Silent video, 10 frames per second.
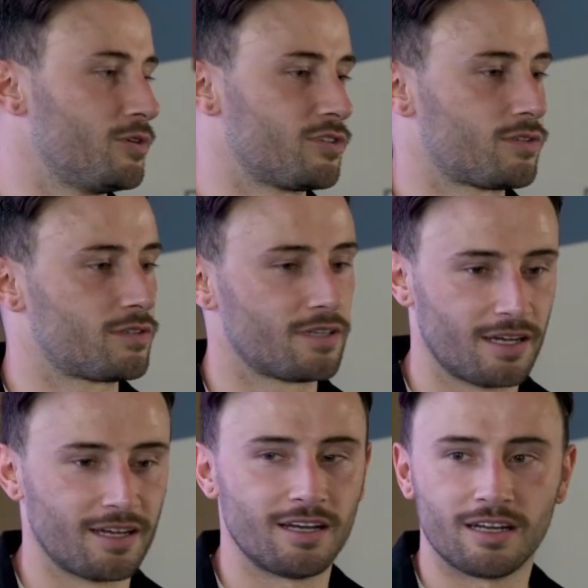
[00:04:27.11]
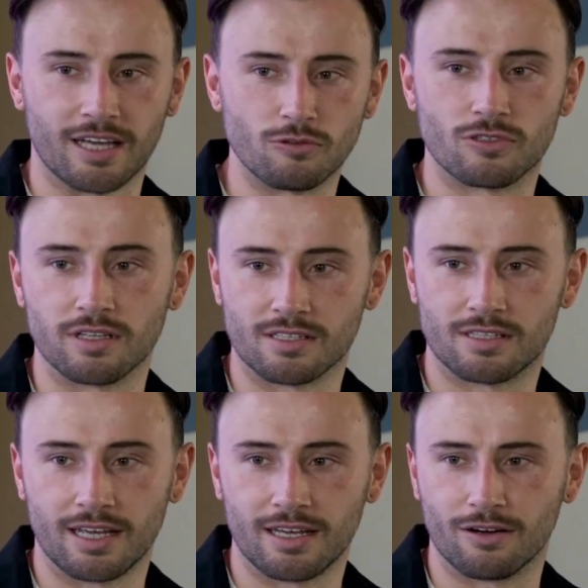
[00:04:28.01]
It's council
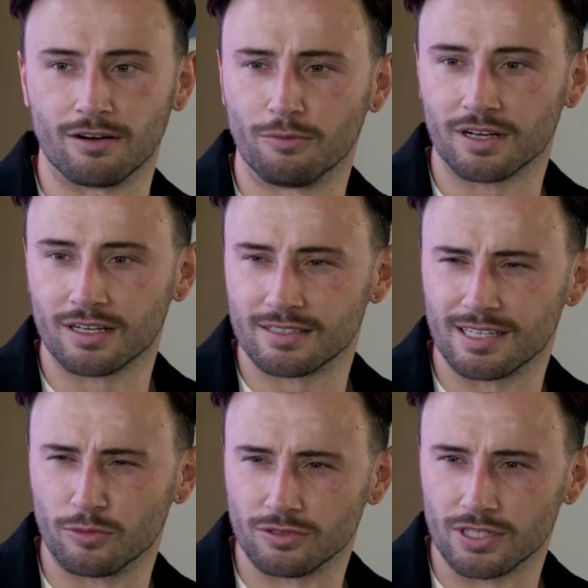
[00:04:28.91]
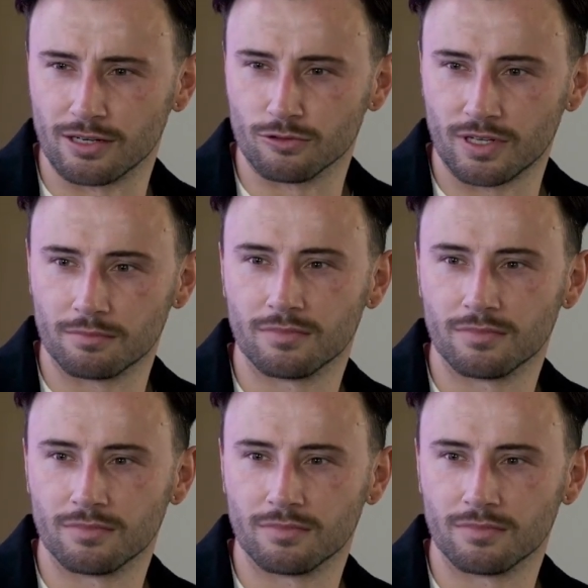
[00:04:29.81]
estate, or what can I say, more general term?